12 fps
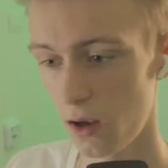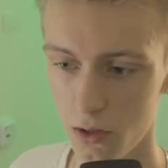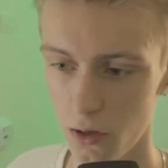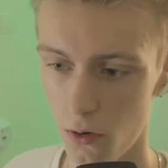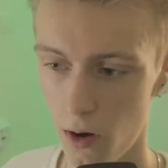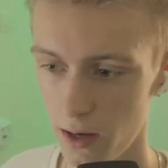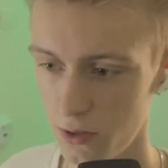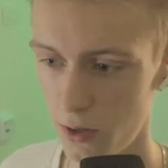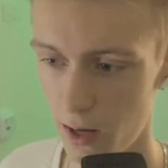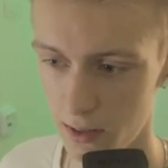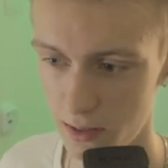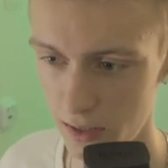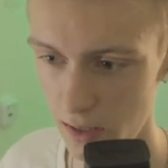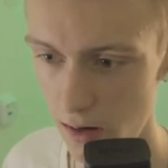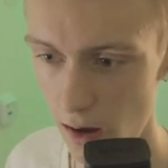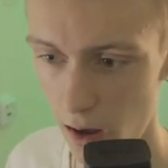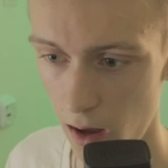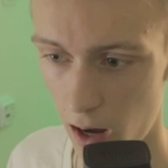So as you can
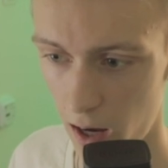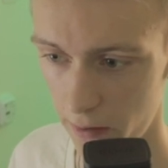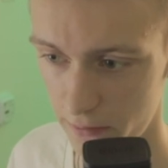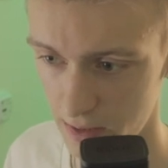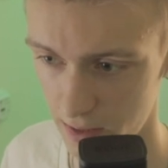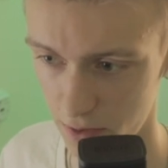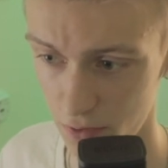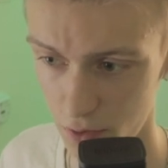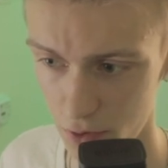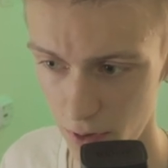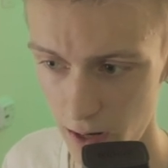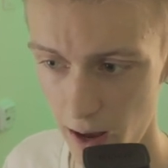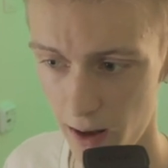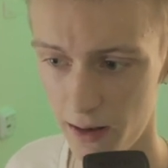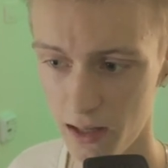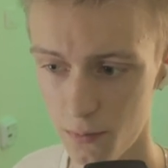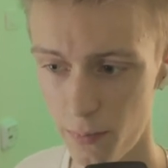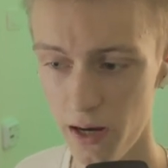see, I have it set to 3, and
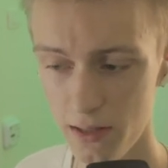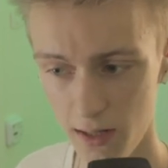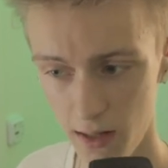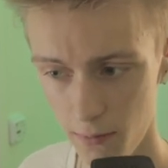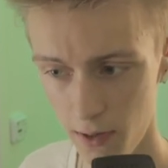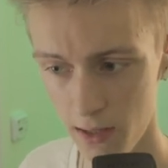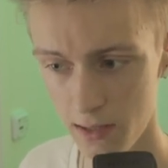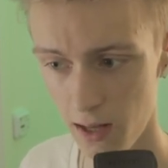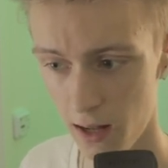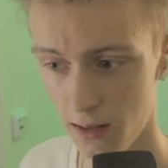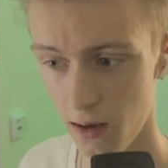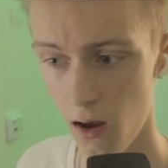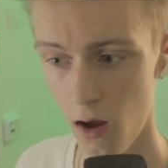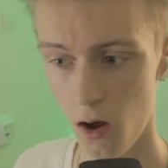this basically means that